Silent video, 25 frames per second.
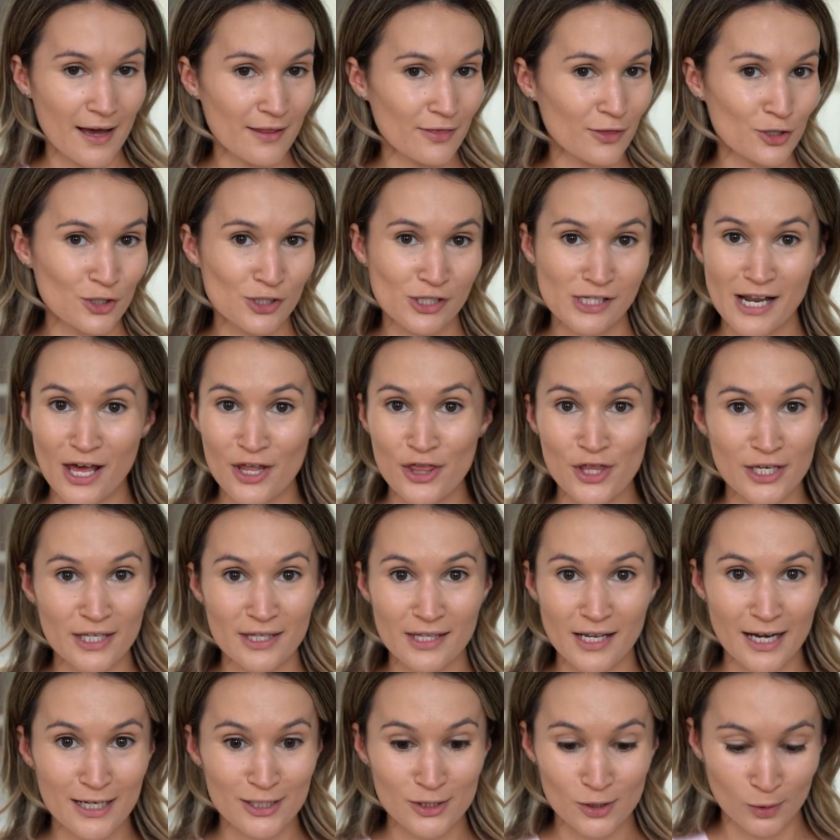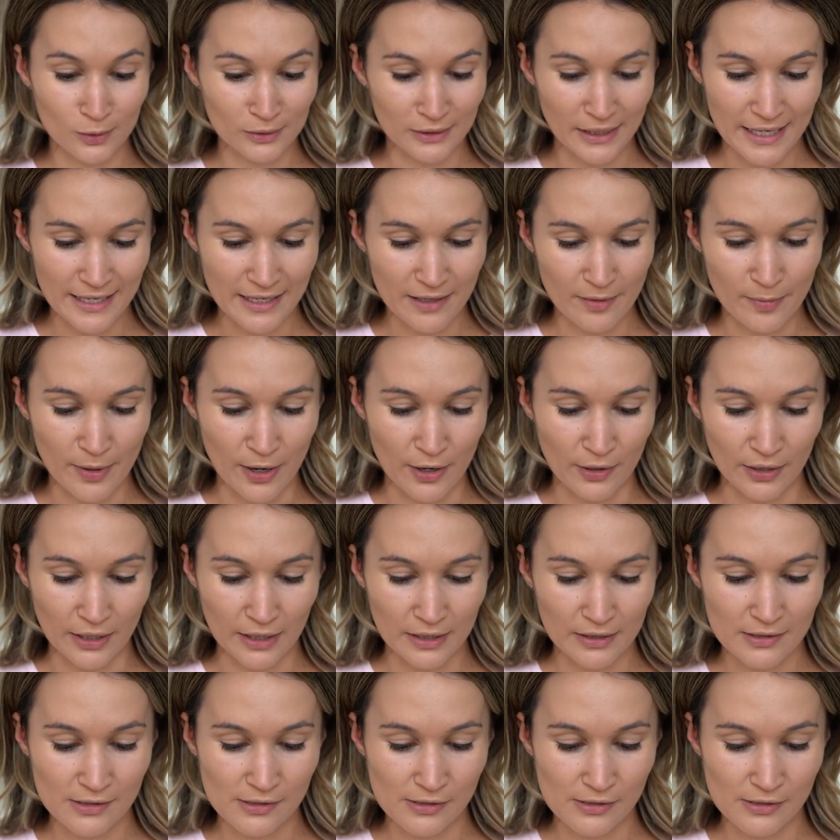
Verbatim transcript: there's nothing that I don't like about it.